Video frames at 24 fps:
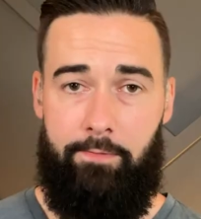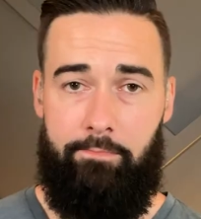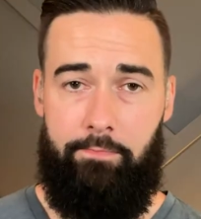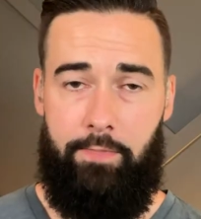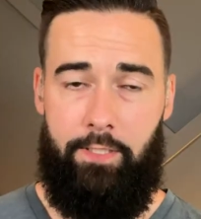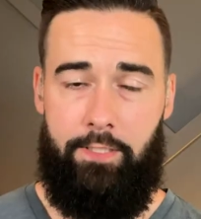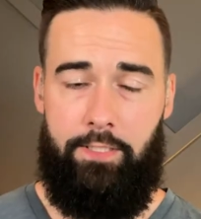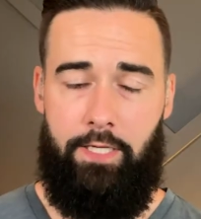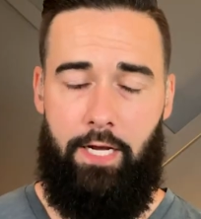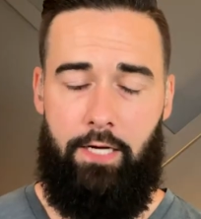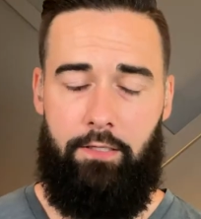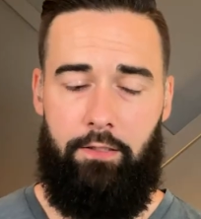
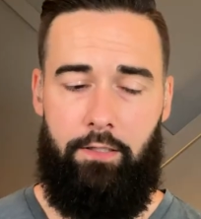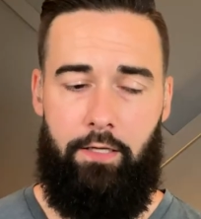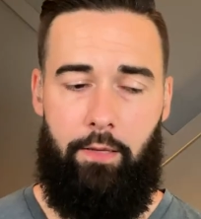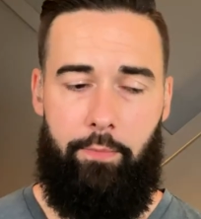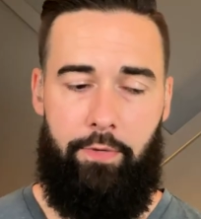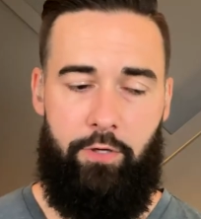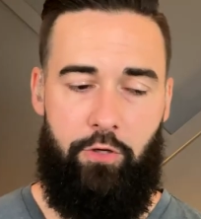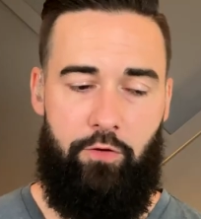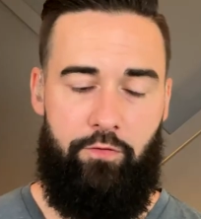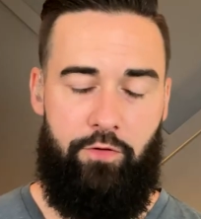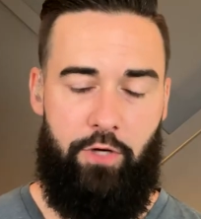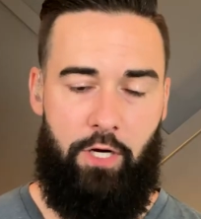Exactly. I
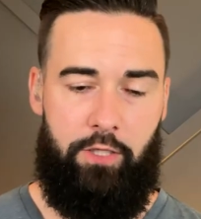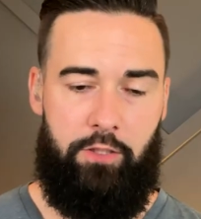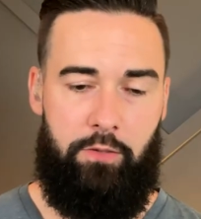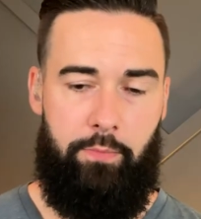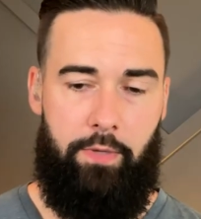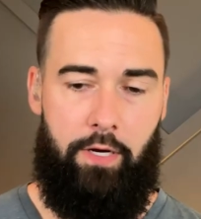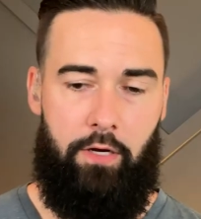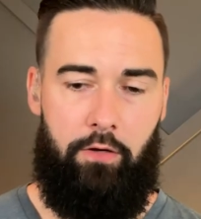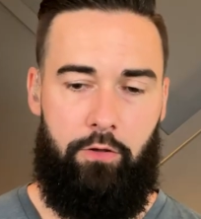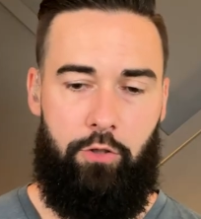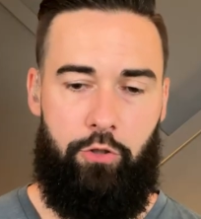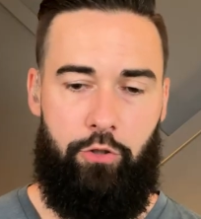mean, you've talked
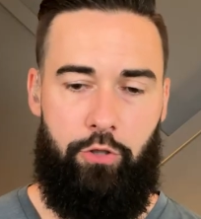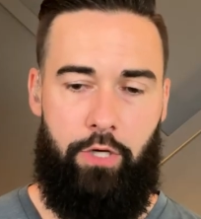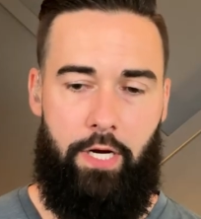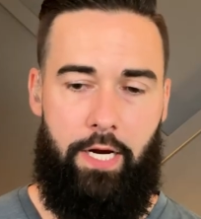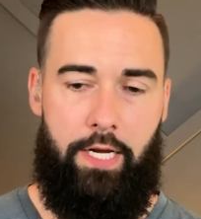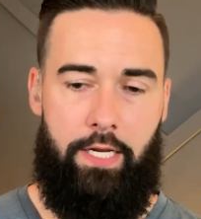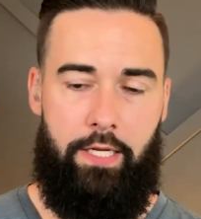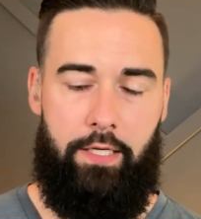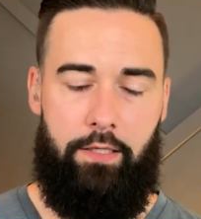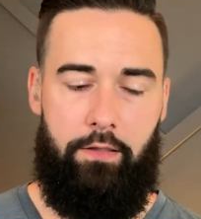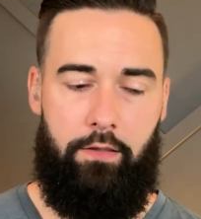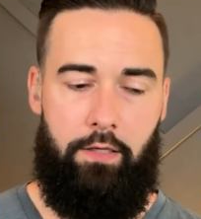about
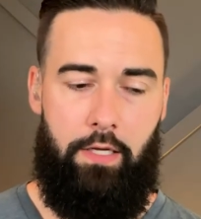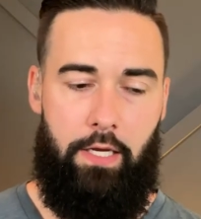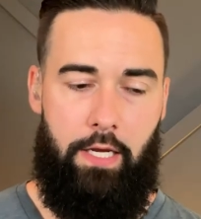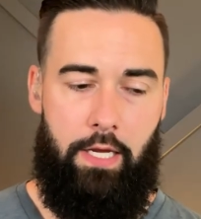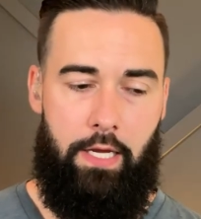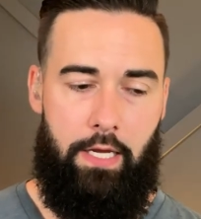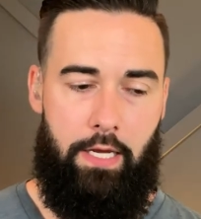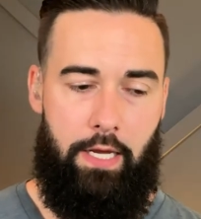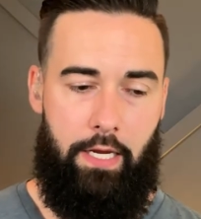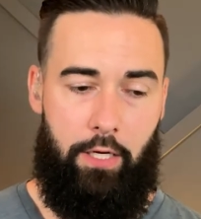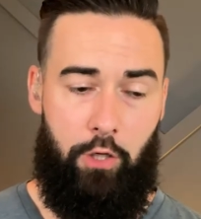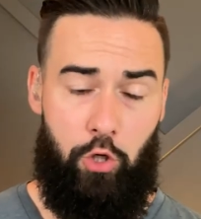creating
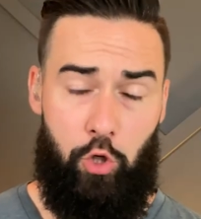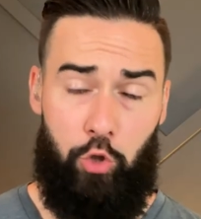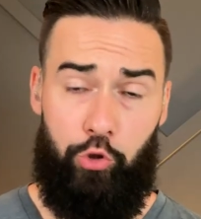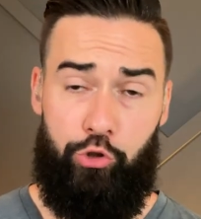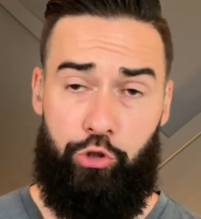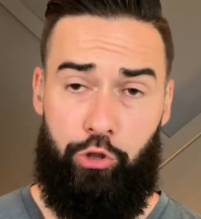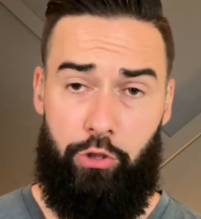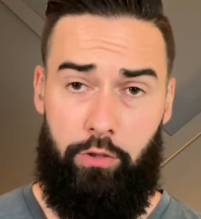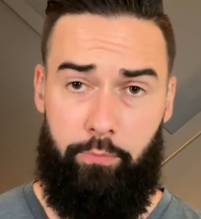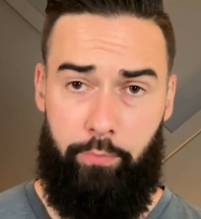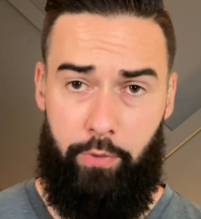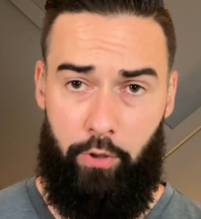a
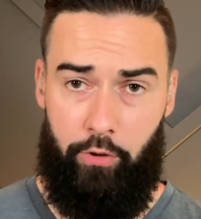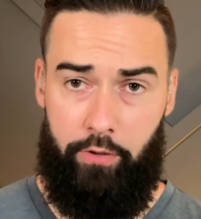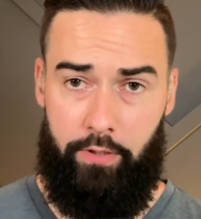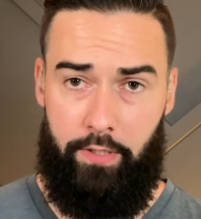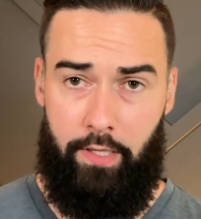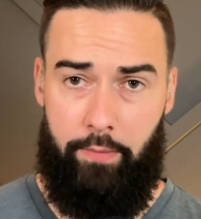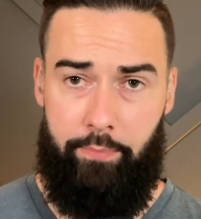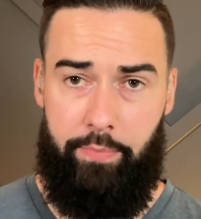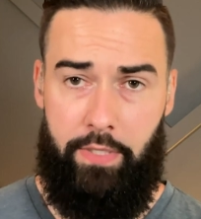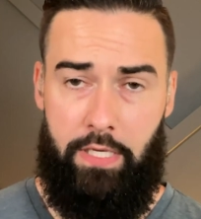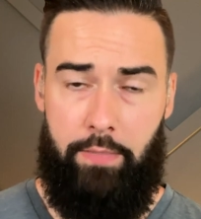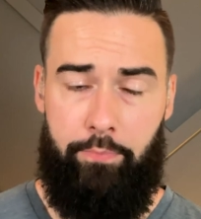culture, building
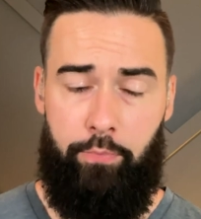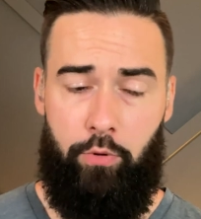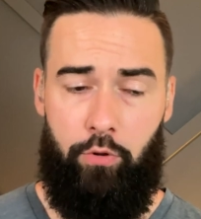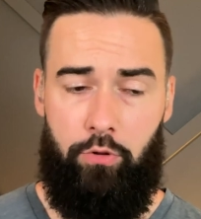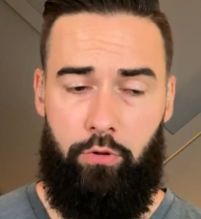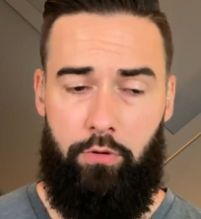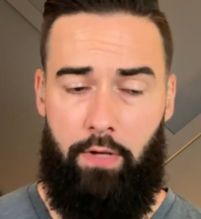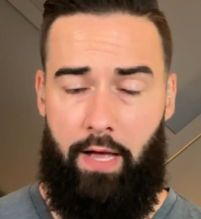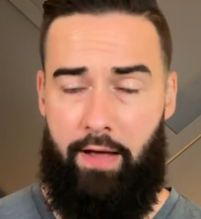up people.